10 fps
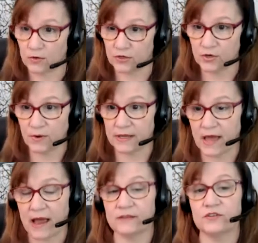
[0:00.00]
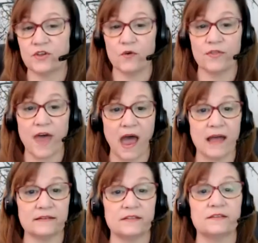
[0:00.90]
doing that so
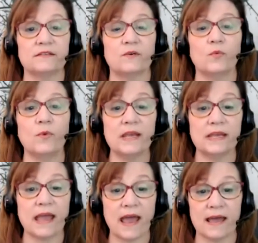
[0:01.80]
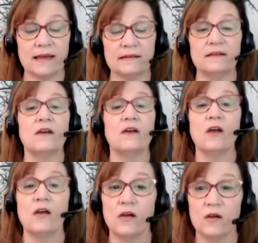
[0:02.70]
that we can
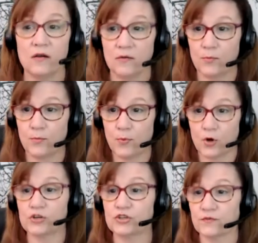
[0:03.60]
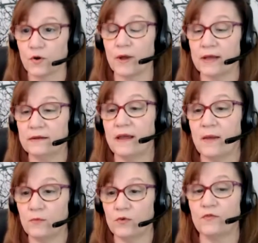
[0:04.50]
push through it
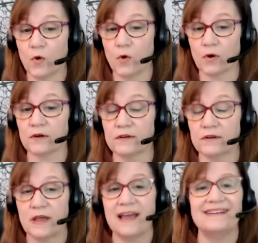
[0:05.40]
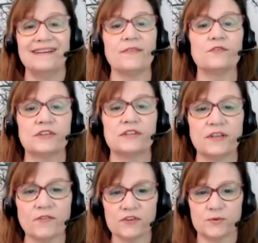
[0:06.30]
and move forward. Now, there's a
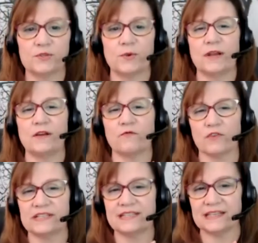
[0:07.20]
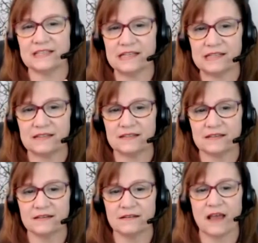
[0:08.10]
difference between
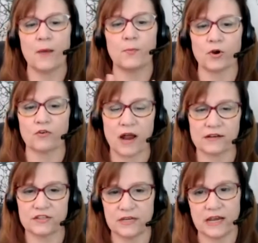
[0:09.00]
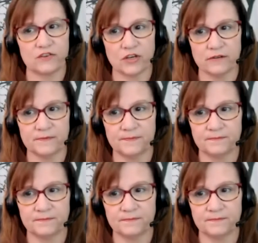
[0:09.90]
resistance and procrastination.